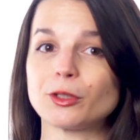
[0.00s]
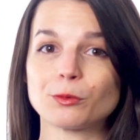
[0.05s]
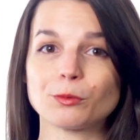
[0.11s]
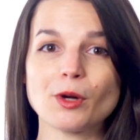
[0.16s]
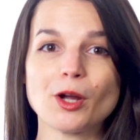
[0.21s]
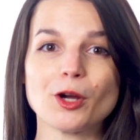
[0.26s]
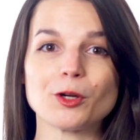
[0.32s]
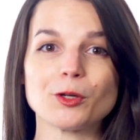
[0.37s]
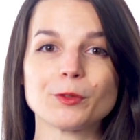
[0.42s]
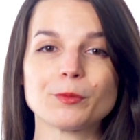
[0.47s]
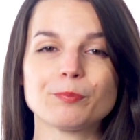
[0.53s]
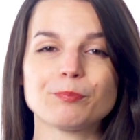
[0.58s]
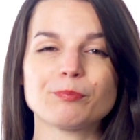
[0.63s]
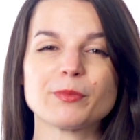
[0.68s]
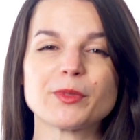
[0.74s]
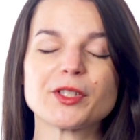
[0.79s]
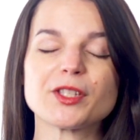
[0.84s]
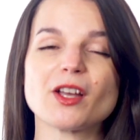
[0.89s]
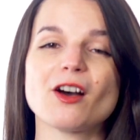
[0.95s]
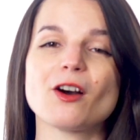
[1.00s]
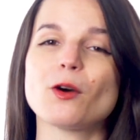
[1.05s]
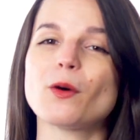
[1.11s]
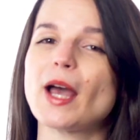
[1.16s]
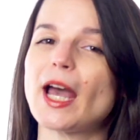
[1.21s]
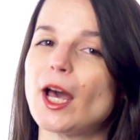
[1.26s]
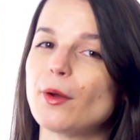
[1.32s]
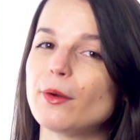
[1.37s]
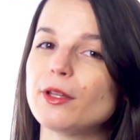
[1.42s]
the road. So
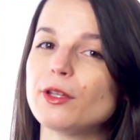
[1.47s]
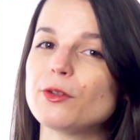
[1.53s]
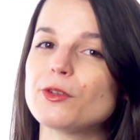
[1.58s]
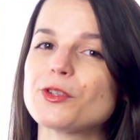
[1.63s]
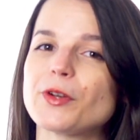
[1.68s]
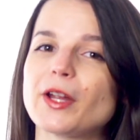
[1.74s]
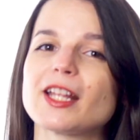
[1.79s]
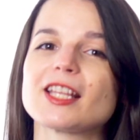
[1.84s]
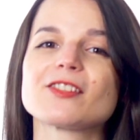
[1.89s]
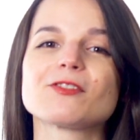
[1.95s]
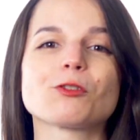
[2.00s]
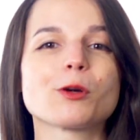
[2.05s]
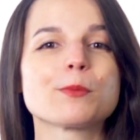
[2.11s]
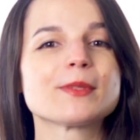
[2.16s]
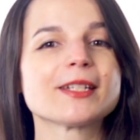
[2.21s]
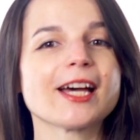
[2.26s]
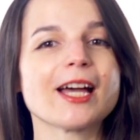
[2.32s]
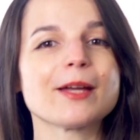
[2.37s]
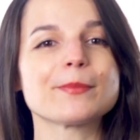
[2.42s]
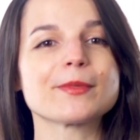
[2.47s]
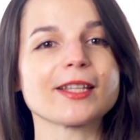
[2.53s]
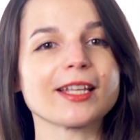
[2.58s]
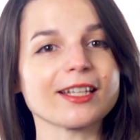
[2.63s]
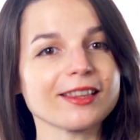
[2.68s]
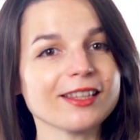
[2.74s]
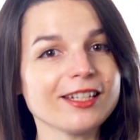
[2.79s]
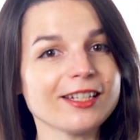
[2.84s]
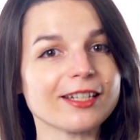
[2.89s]
how do you transform times
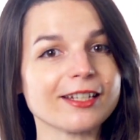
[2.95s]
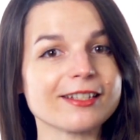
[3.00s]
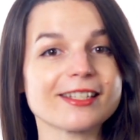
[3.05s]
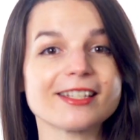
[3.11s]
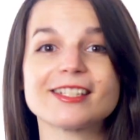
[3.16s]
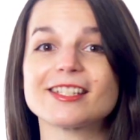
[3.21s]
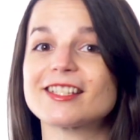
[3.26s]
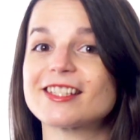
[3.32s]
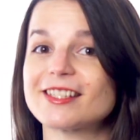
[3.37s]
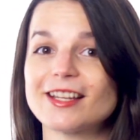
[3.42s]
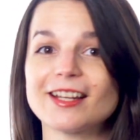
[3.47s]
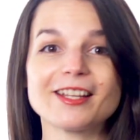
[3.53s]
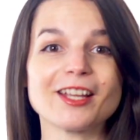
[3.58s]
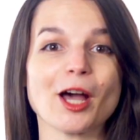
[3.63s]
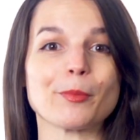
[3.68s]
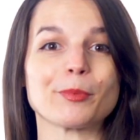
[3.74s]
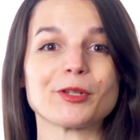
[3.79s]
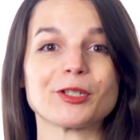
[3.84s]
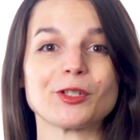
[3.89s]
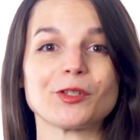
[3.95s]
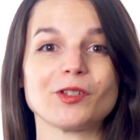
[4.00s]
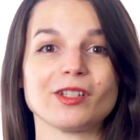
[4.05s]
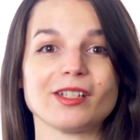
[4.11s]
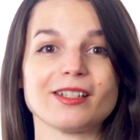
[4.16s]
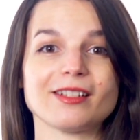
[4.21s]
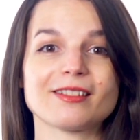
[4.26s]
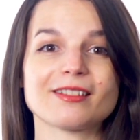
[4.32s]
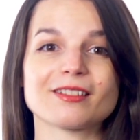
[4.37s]
like these into study
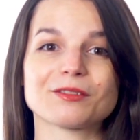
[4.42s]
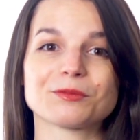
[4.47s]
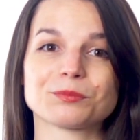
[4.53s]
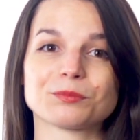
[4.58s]
opportunities?